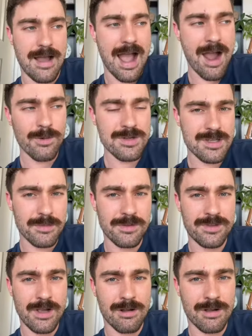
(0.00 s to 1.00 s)
How are some
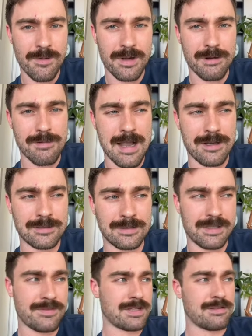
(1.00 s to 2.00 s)
of y'all going around
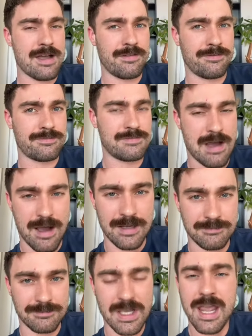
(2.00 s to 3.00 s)
living life
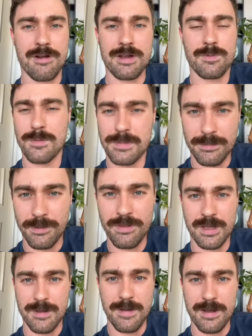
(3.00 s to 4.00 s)
not caring what people think about